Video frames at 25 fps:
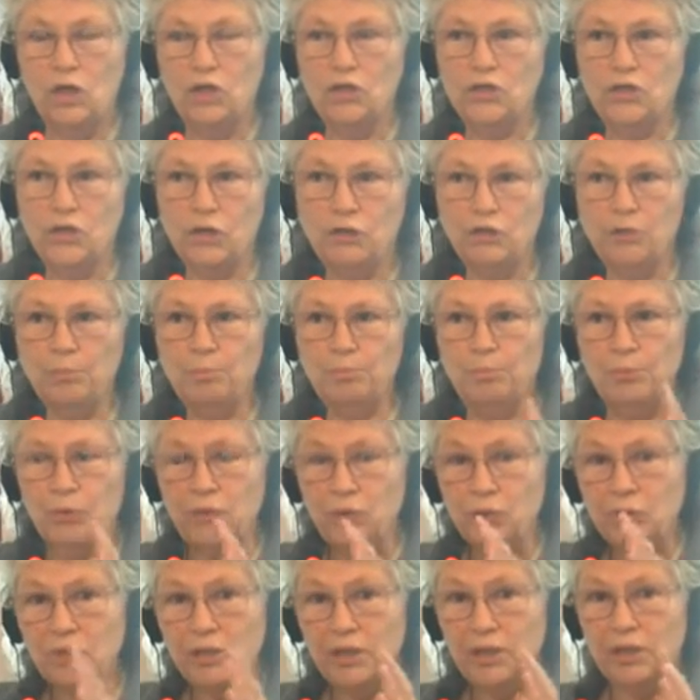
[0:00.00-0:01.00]
So the
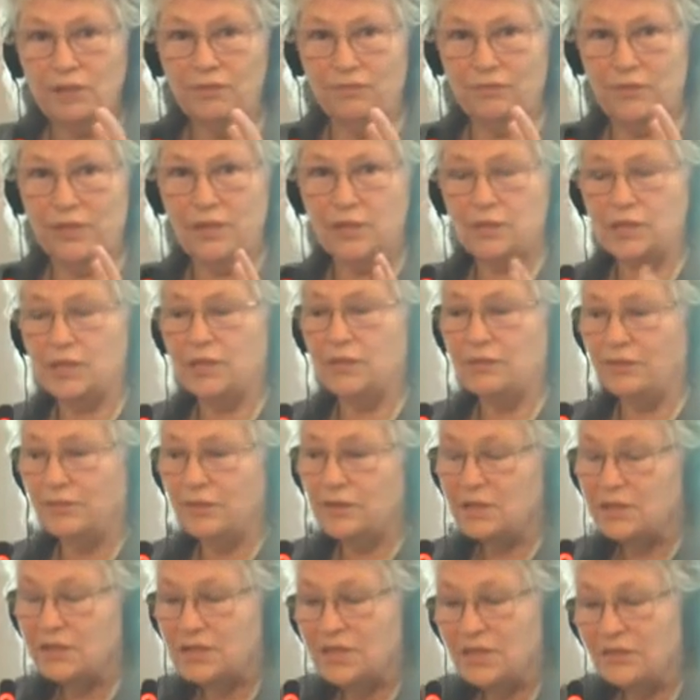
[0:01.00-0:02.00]
beauty of this,
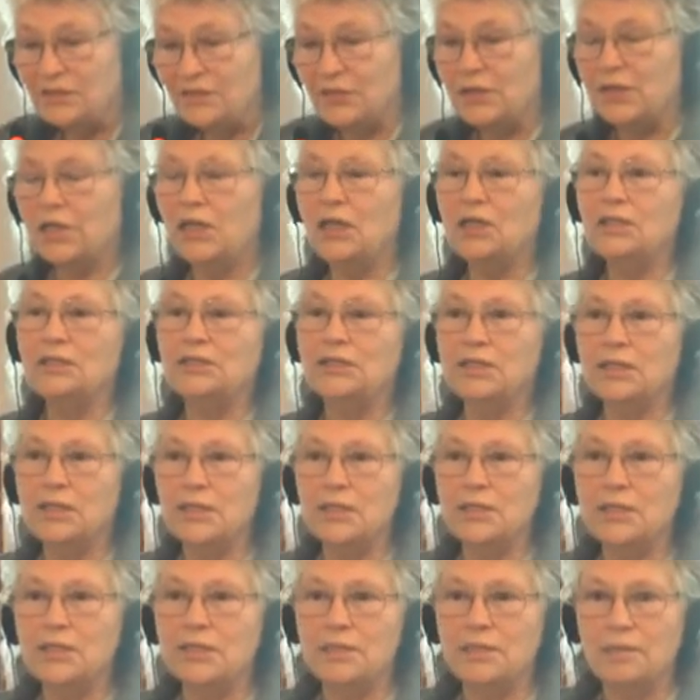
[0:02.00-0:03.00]
the difficulty
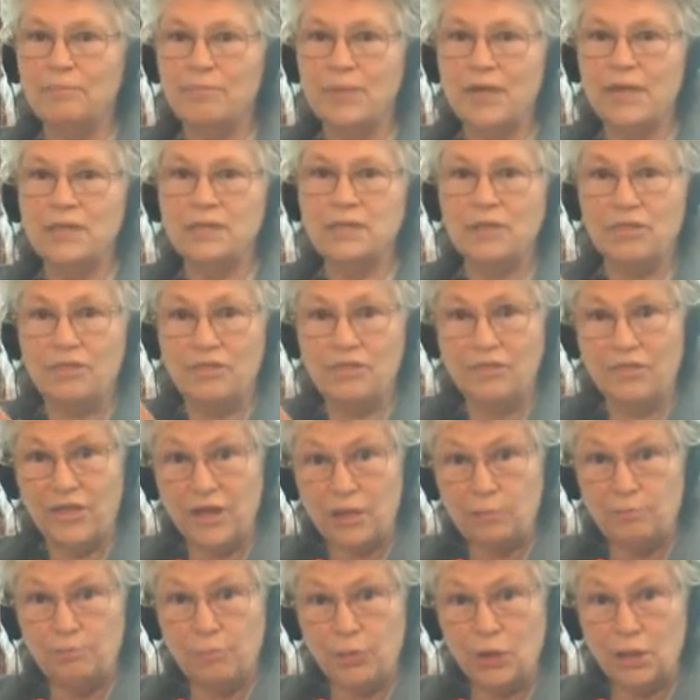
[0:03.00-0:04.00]
is it makes a
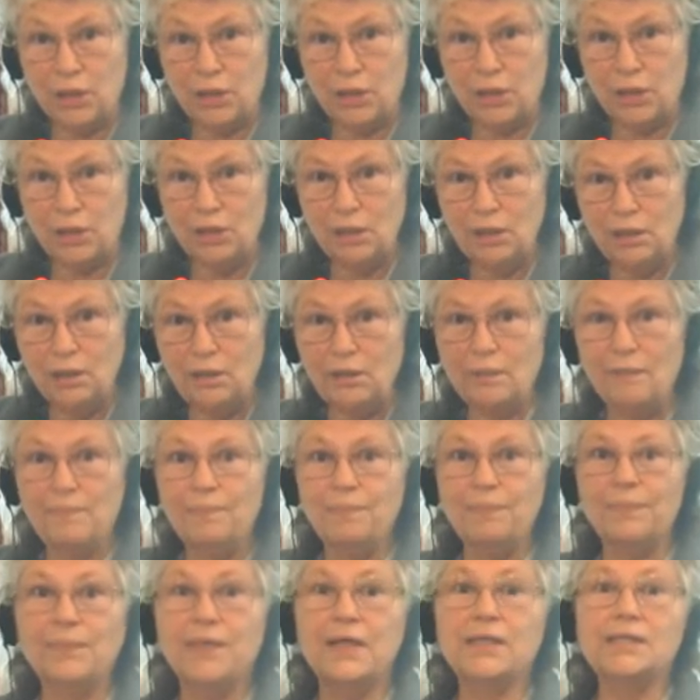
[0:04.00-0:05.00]
thick book
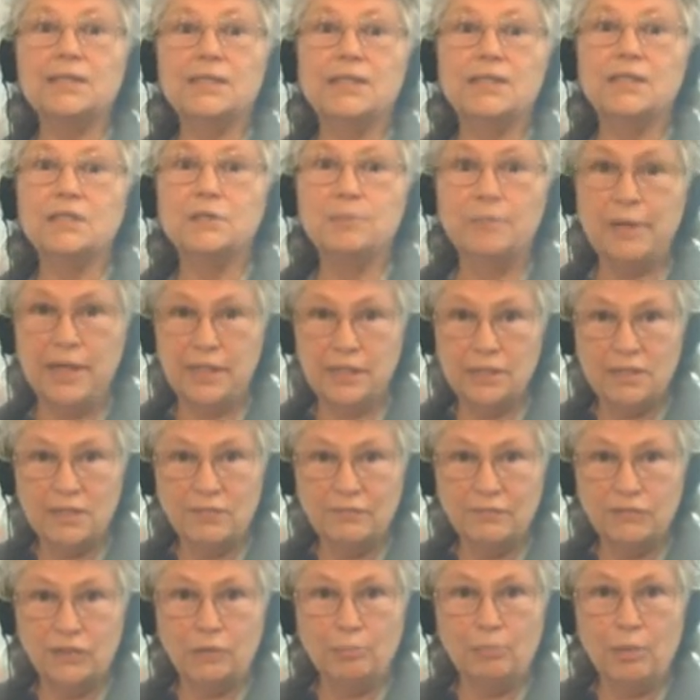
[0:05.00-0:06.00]
that's
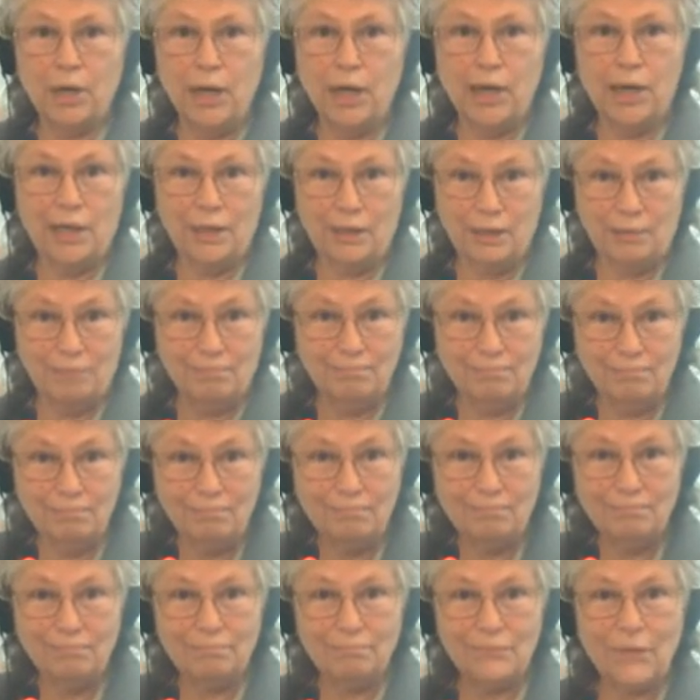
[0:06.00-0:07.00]
expensive to buy.
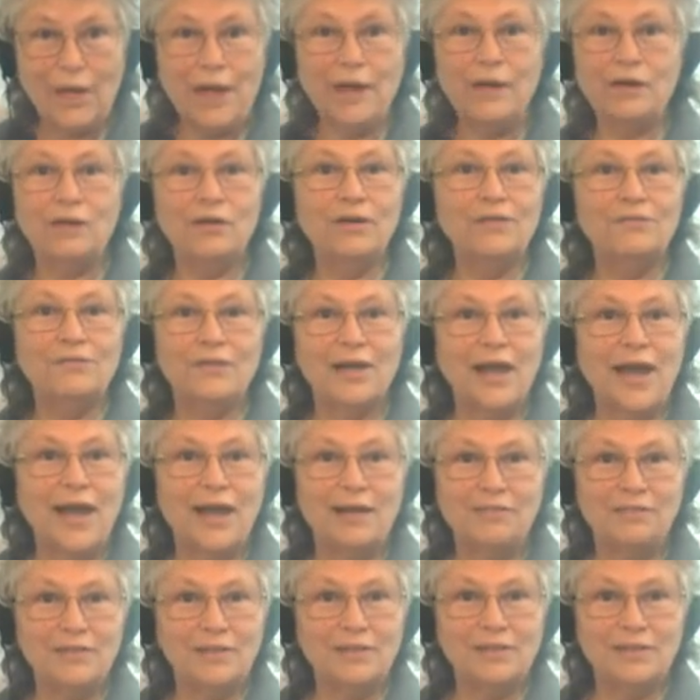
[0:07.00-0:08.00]
I don't even
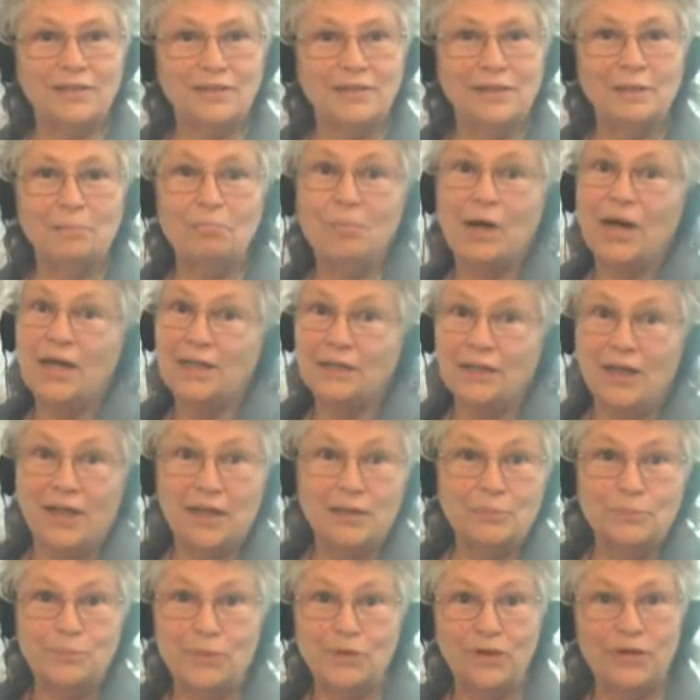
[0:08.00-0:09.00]
have it in my
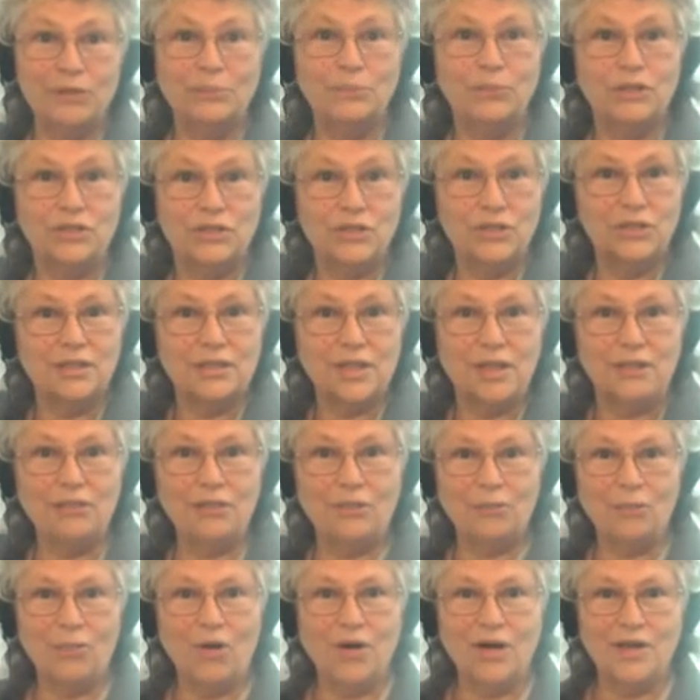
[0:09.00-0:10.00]
library, which is
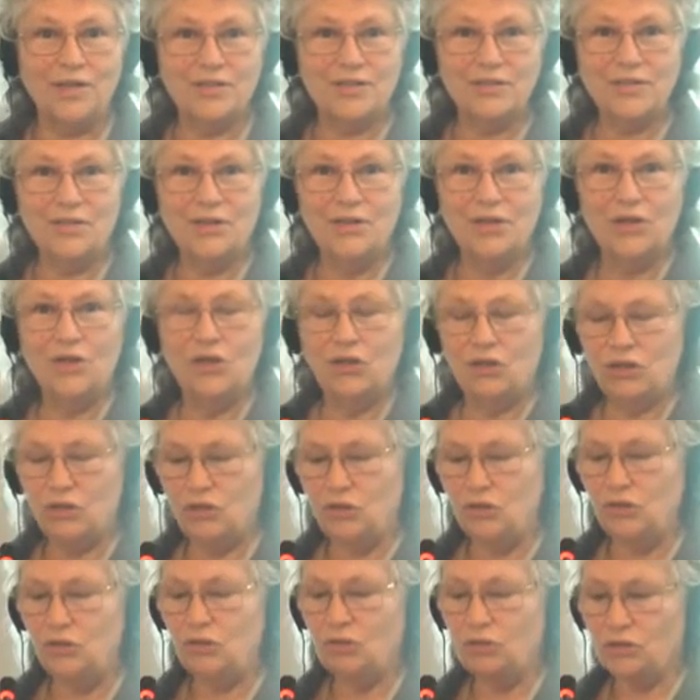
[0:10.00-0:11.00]
otherwise
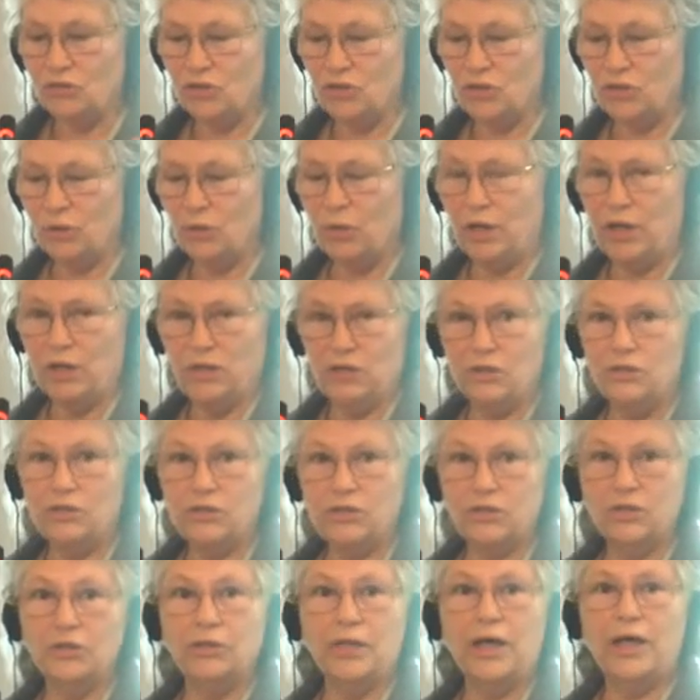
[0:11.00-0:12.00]
huge, so I
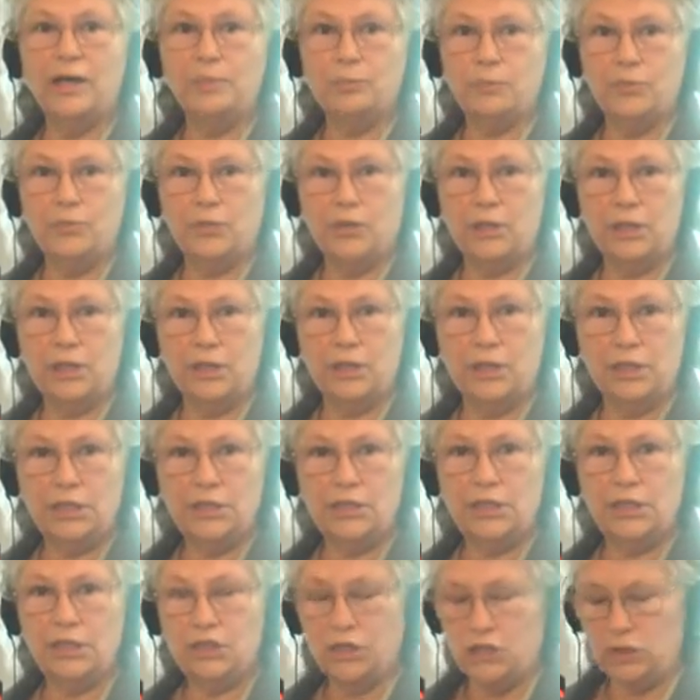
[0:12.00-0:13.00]
use the library
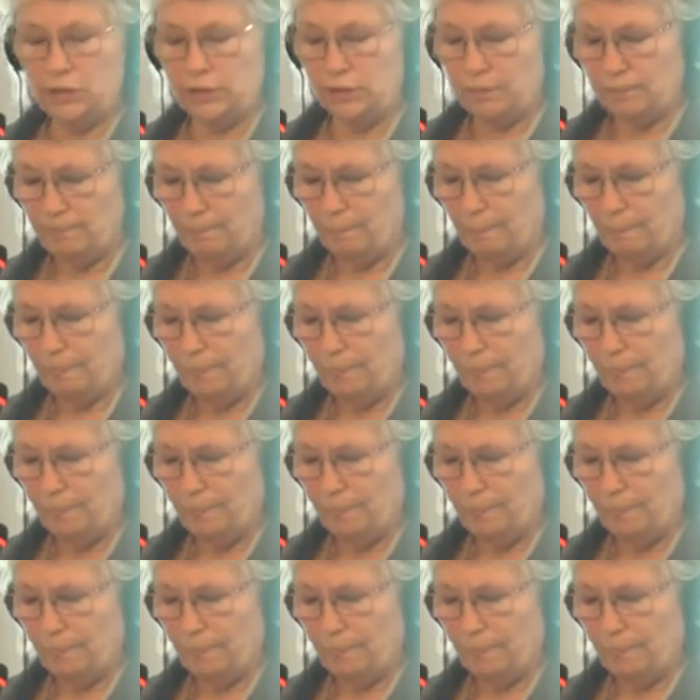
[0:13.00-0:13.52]
edition.